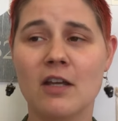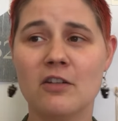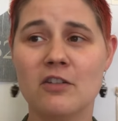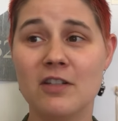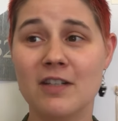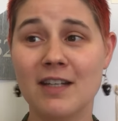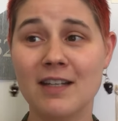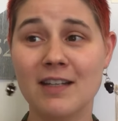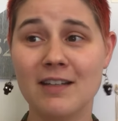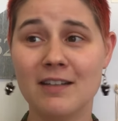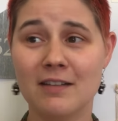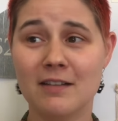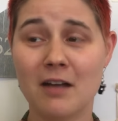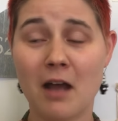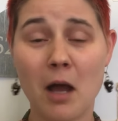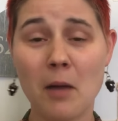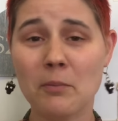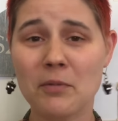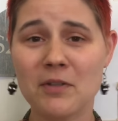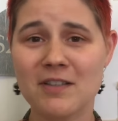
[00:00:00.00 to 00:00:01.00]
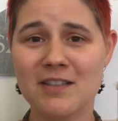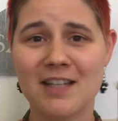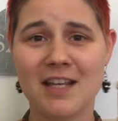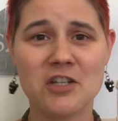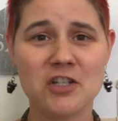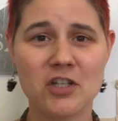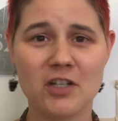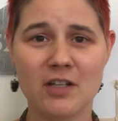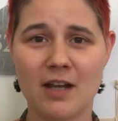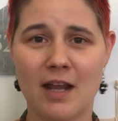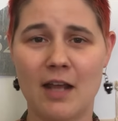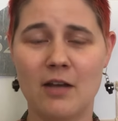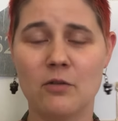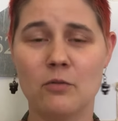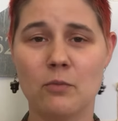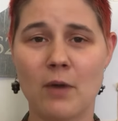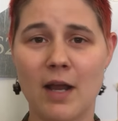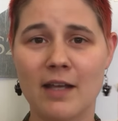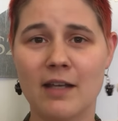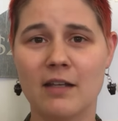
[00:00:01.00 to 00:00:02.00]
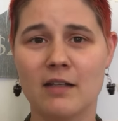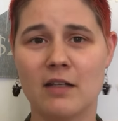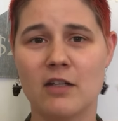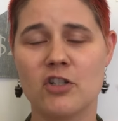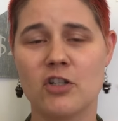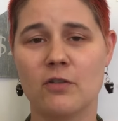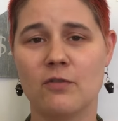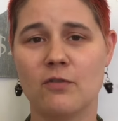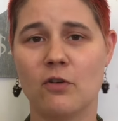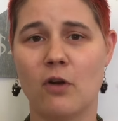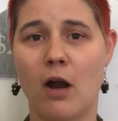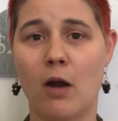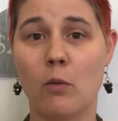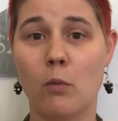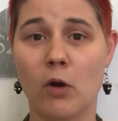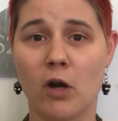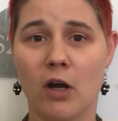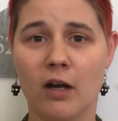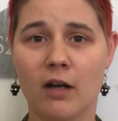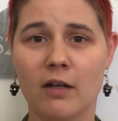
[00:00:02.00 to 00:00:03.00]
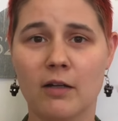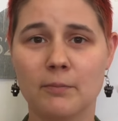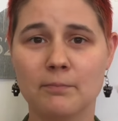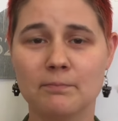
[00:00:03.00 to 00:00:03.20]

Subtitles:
to get compensation and recognition for our work.